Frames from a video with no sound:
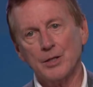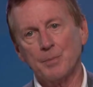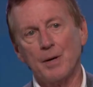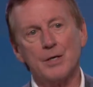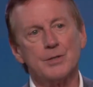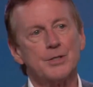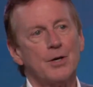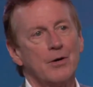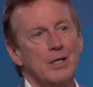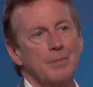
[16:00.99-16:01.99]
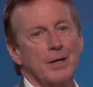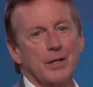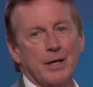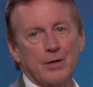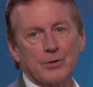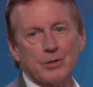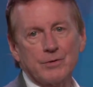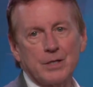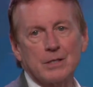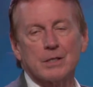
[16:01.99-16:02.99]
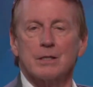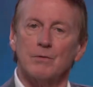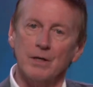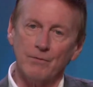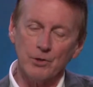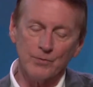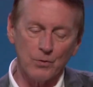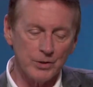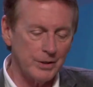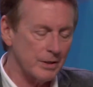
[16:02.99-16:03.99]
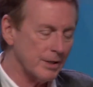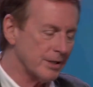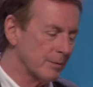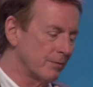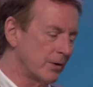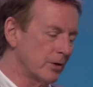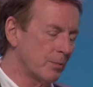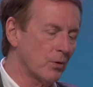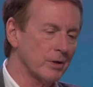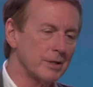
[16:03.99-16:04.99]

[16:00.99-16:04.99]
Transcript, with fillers: the Apostle is talking about the character of Jesus. And in verse 14, he says something very important.